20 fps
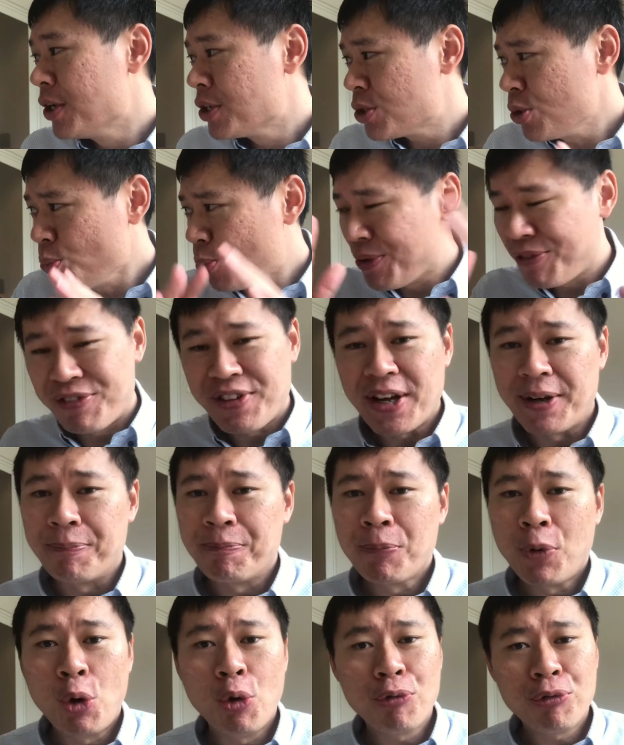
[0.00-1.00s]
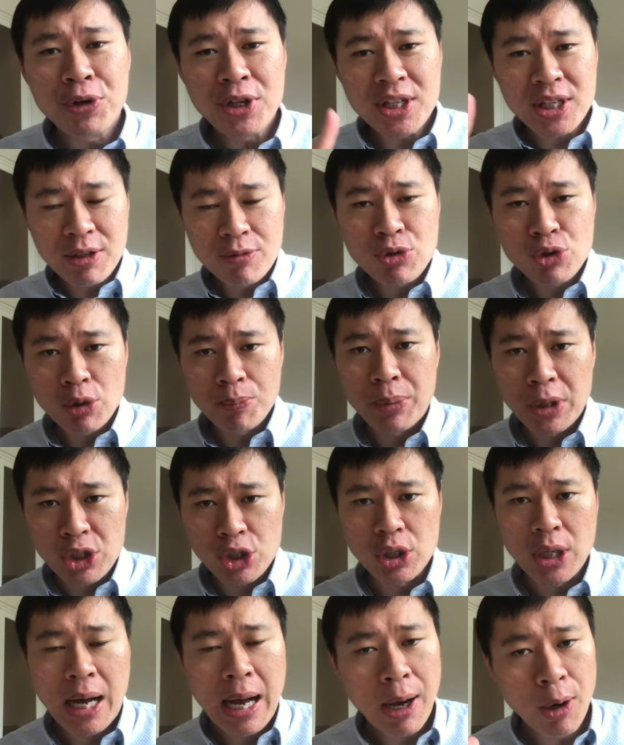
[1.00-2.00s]
So with that, hopefully it gives you a
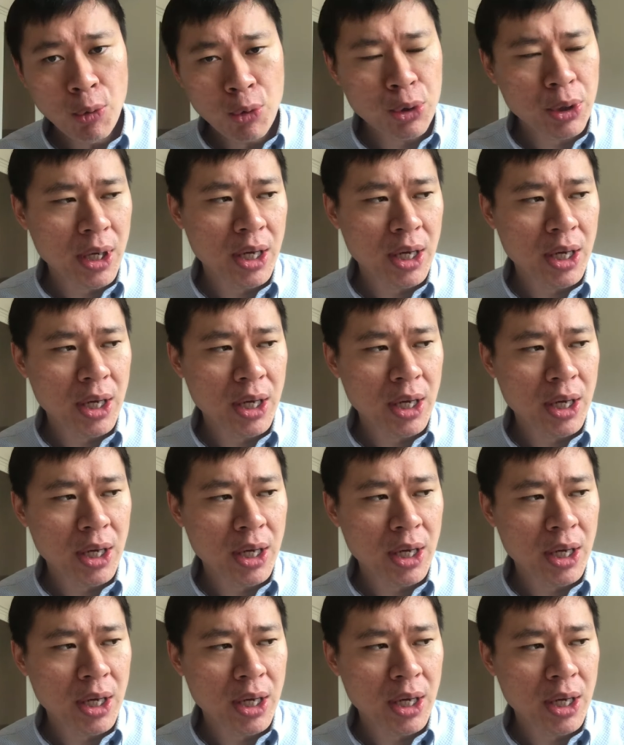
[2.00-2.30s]
picture how you